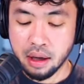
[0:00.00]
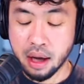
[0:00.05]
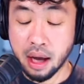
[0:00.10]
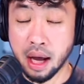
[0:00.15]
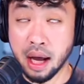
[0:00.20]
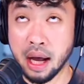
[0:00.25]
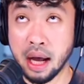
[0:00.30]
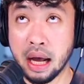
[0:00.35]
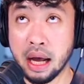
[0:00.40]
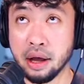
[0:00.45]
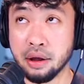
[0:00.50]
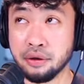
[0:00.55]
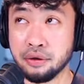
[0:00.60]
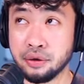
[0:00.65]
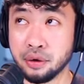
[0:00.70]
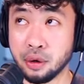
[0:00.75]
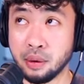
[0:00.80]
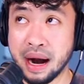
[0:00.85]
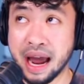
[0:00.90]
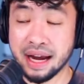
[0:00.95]

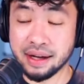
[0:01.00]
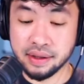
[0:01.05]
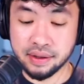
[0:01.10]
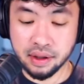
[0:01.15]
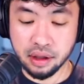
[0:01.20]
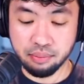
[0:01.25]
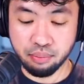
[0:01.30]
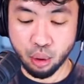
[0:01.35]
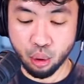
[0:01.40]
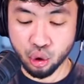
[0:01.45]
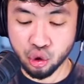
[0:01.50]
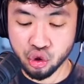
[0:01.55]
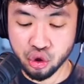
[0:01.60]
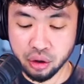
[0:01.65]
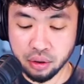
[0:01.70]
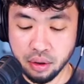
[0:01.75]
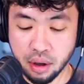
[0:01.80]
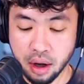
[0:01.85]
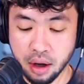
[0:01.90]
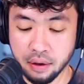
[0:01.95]
thoracic
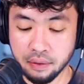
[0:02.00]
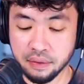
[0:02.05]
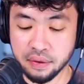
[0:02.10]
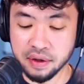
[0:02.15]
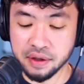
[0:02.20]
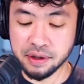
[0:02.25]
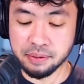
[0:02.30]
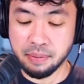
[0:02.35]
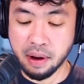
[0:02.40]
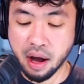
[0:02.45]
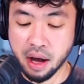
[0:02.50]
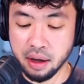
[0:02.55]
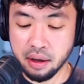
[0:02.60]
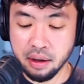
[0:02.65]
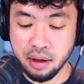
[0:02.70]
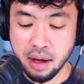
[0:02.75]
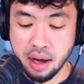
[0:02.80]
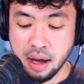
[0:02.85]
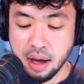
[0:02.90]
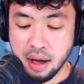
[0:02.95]
portion of the
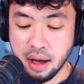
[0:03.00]
spine,